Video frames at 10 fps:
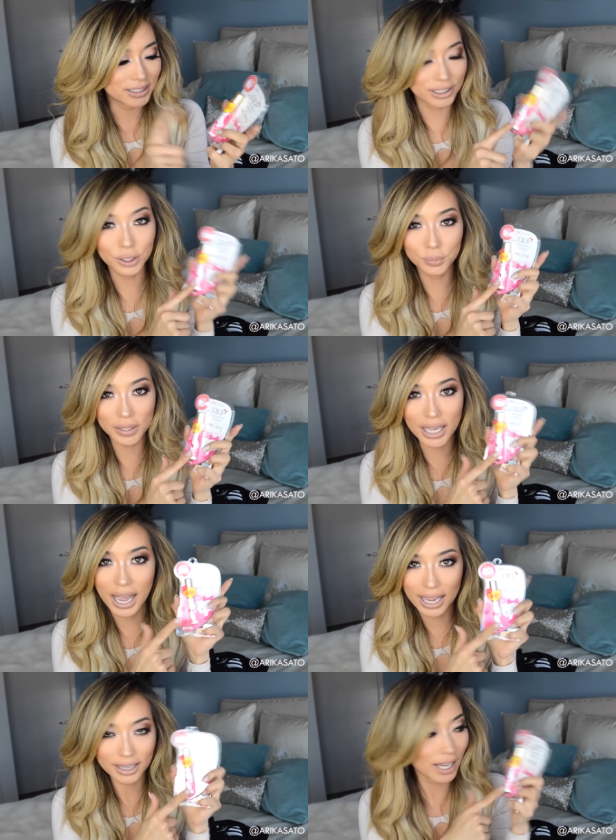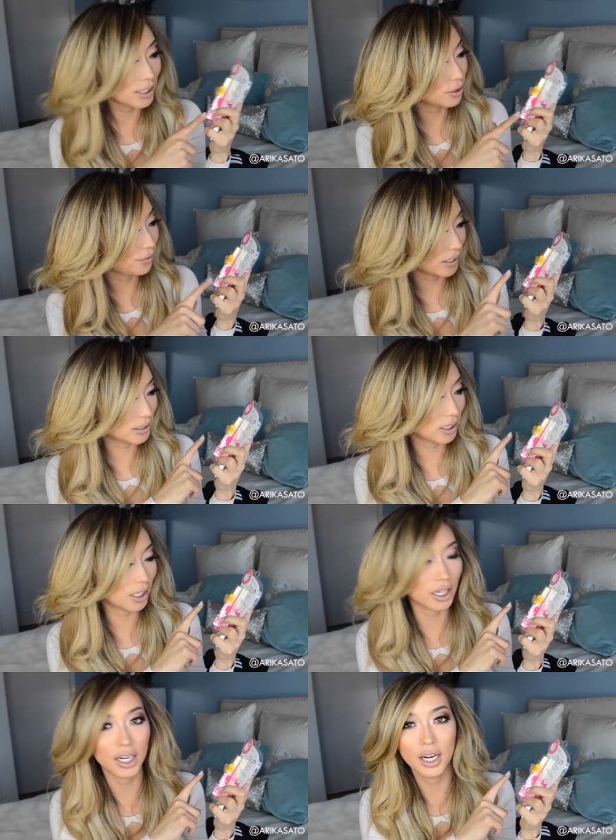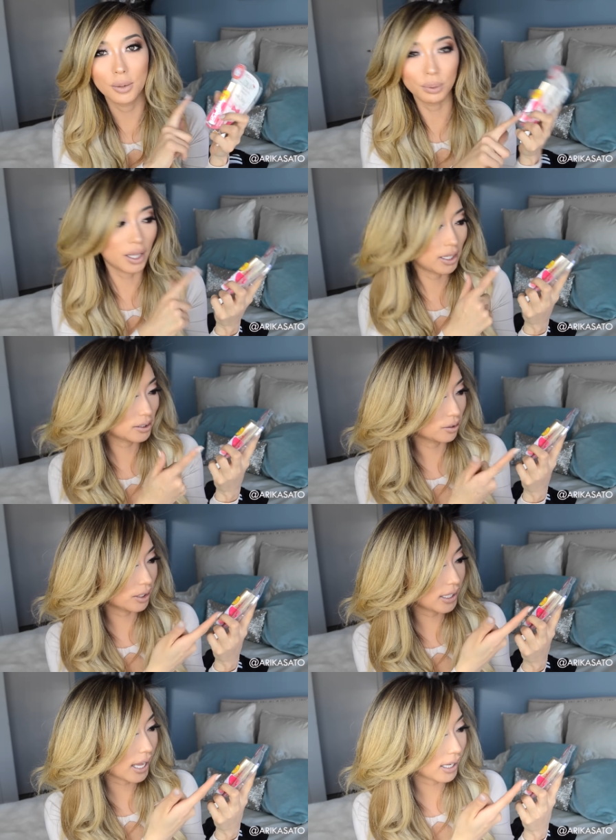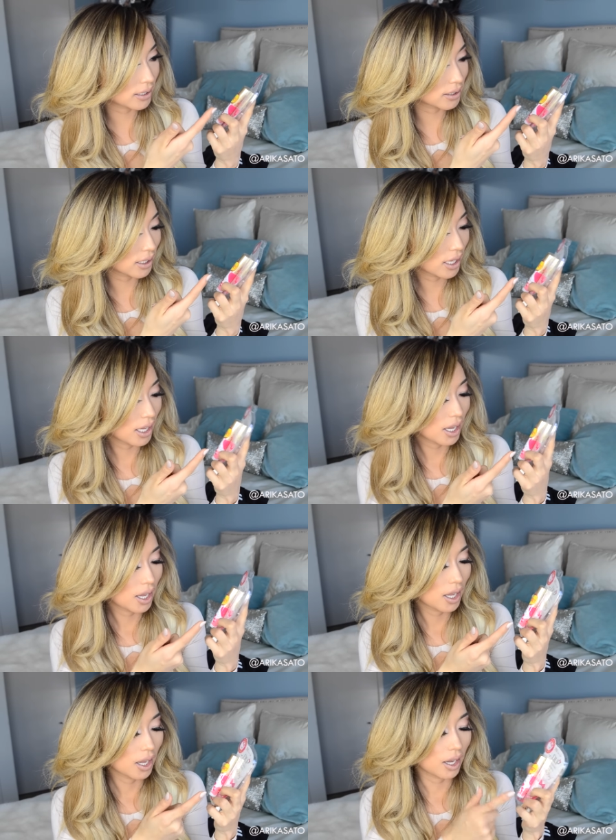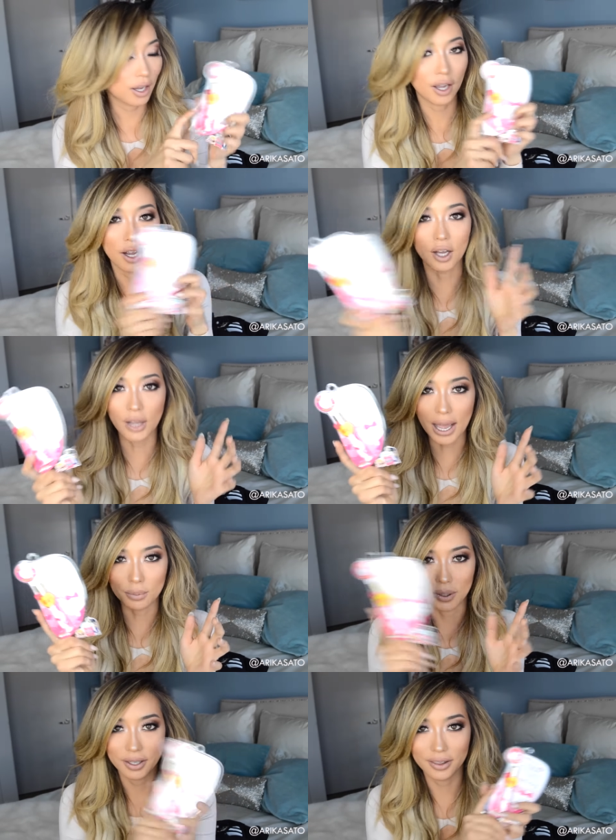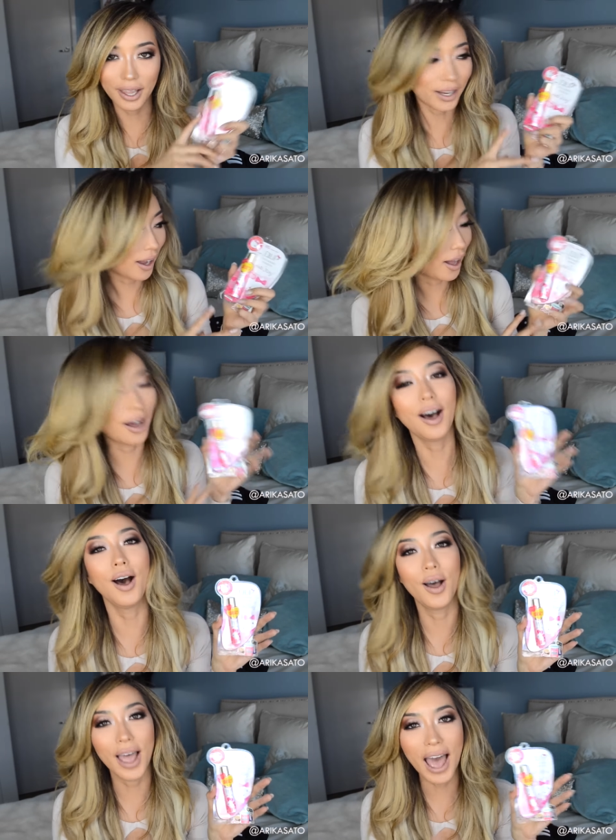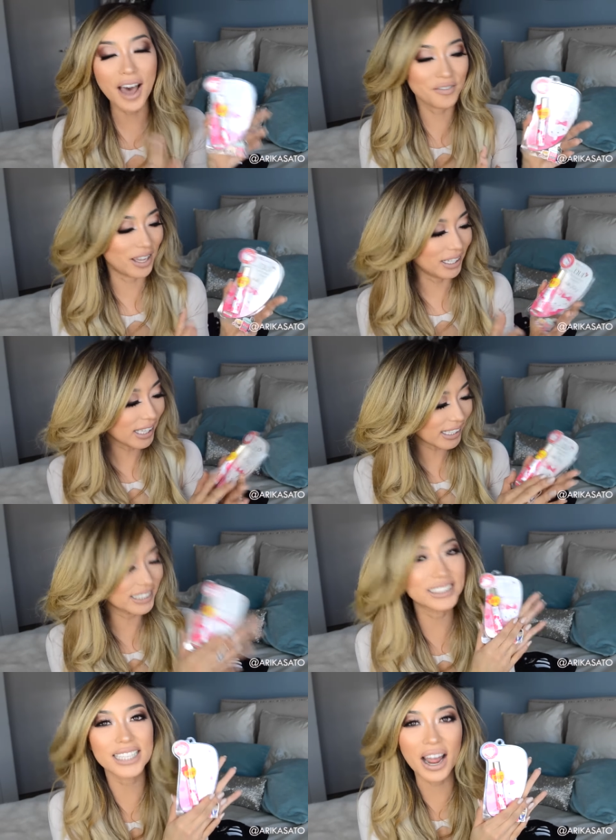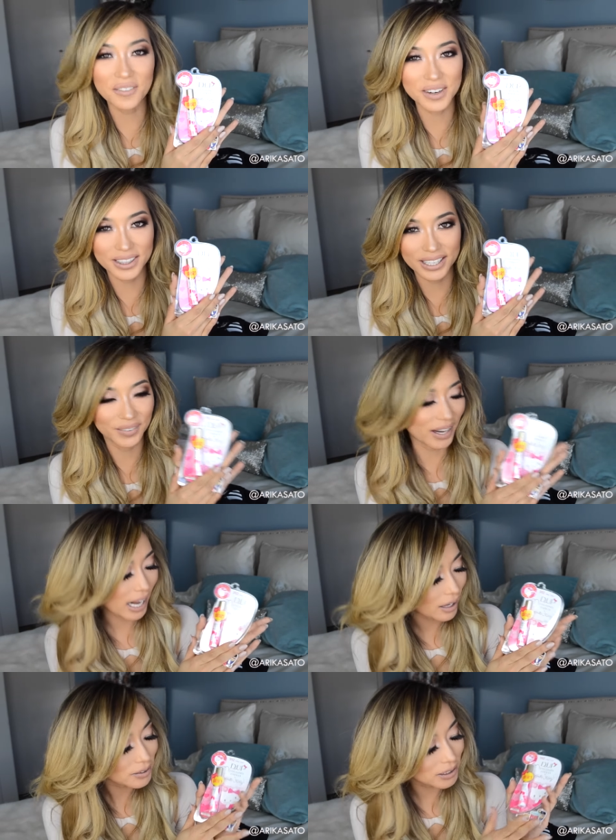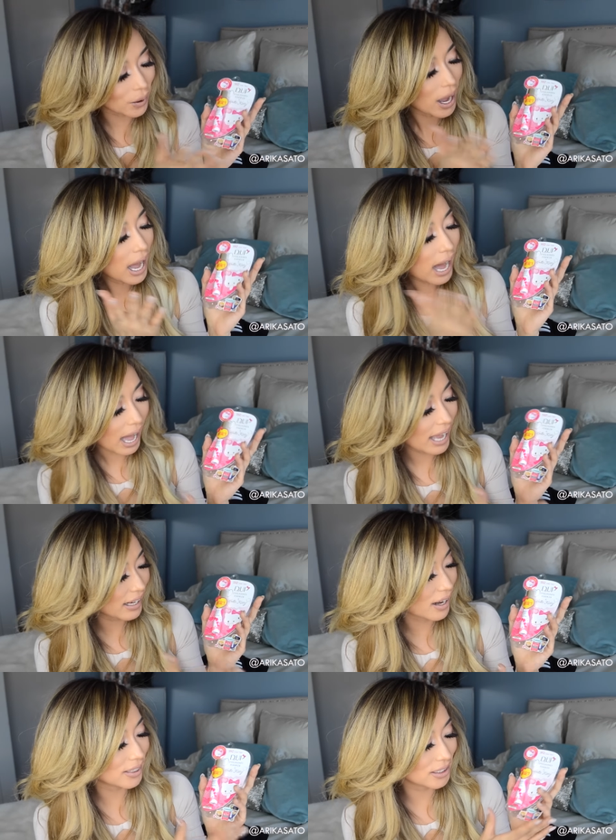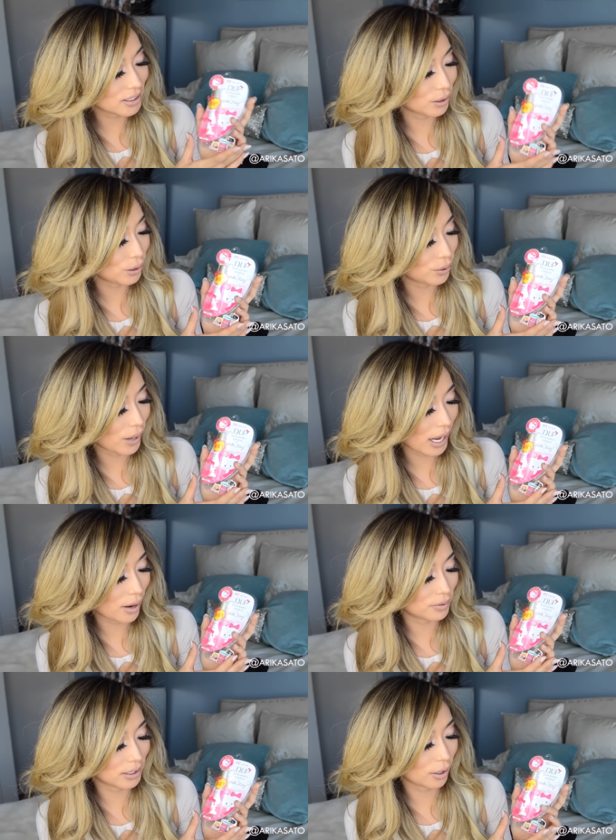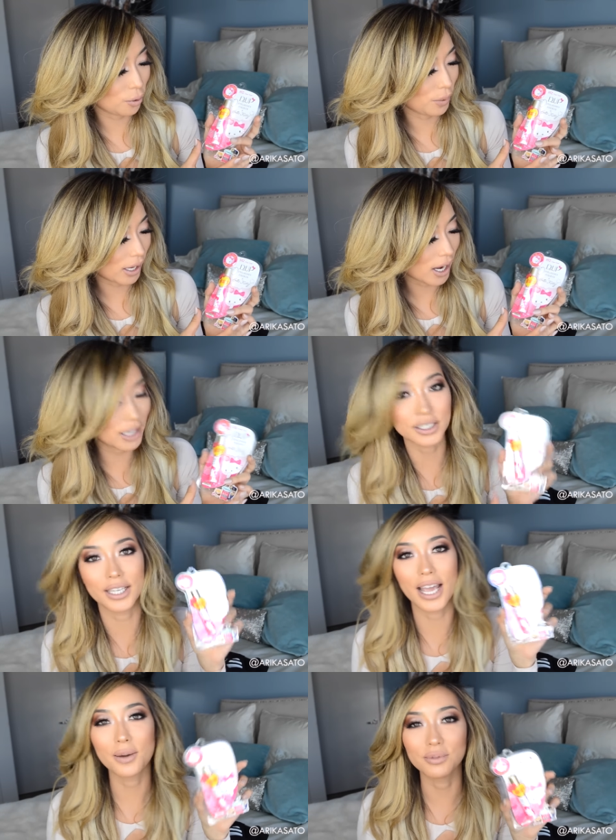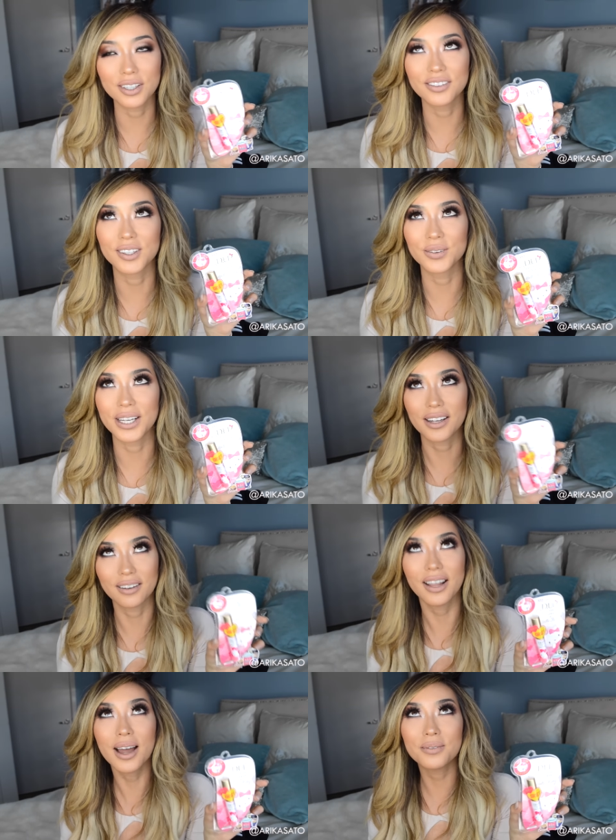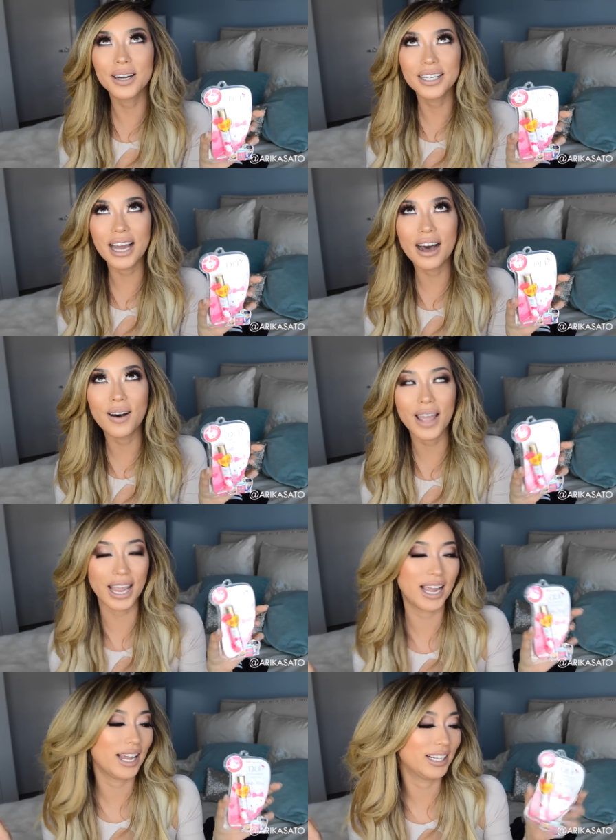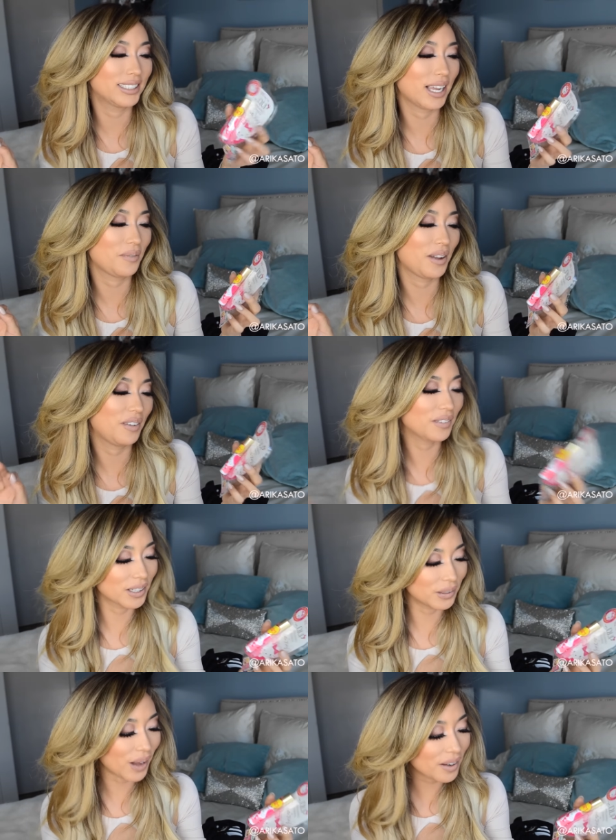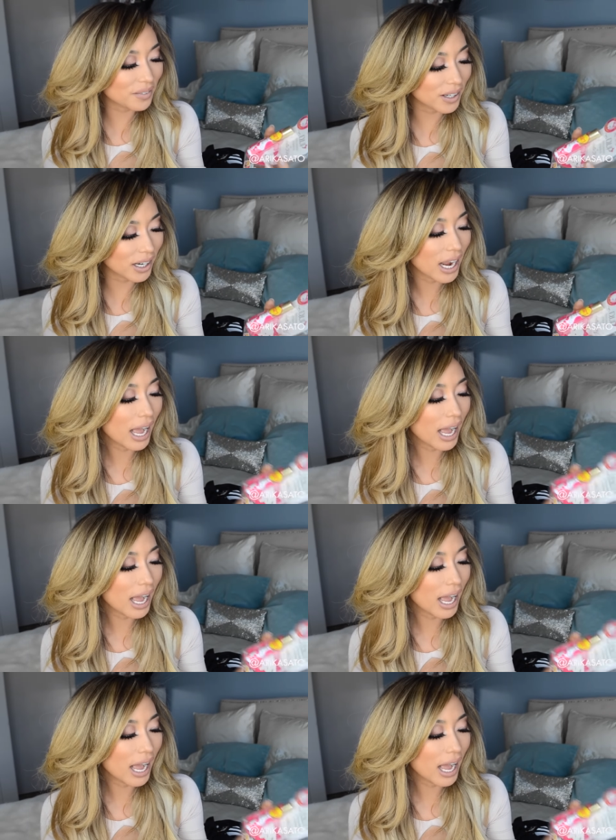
DUP eyelash fixer Plus or EX collab. Like, oh, heaven. Like, this is everything right now. So I got this glue and I was like, oh my gosh, I can't believe they're doing a collab right now. And it's like my favorite glue ever.